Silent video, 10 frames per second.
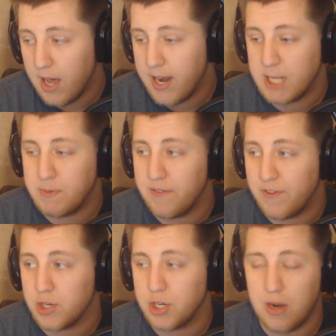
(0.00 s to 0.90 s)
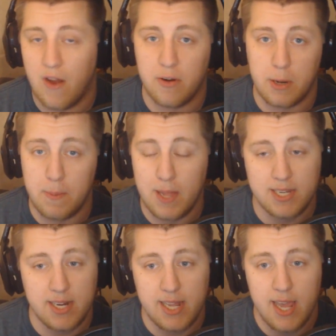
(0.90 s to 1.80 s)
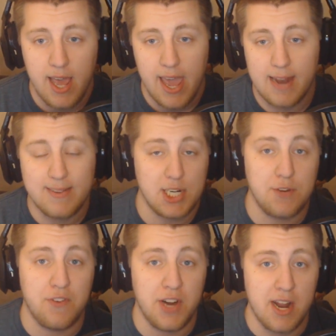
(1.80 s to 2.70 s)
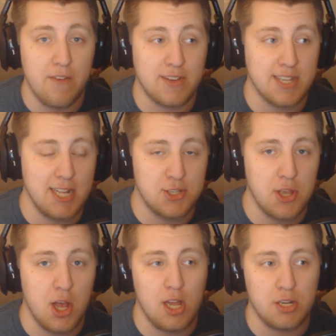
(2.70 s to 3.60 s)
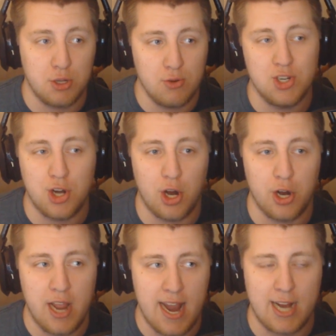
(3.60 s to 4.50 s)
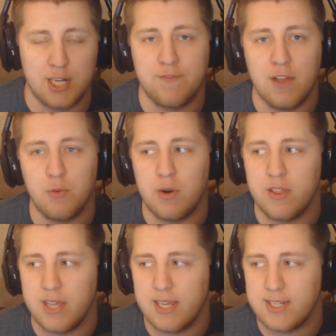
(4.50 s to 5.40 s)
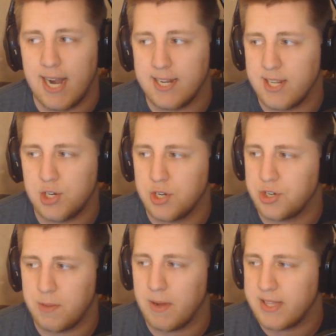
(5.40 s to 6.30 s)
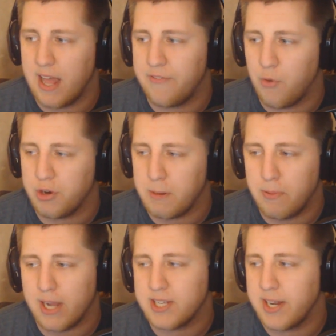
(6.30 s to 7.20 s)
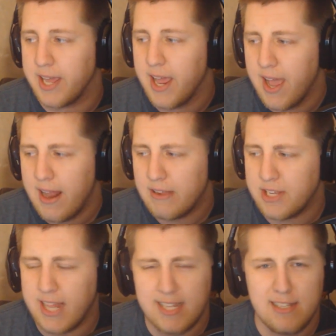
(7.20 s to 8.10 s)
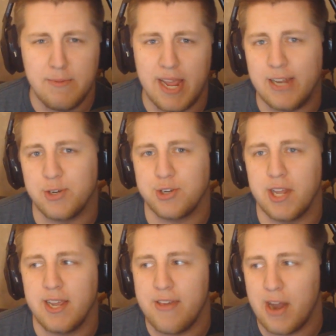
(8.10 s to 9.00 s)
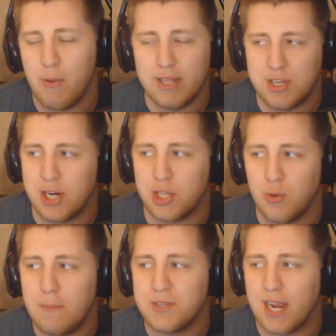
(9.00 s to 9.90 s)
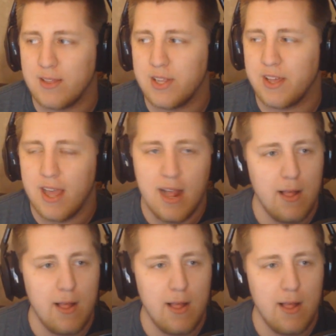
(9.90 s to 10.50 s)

and has been officially dropped from Complexity. And it was actually funny enough, because I had saw Goonjar had actually followed one of the statisticians or something like that for Complexity. I was like, that's a little bit interesting. And then I went to check their website, literally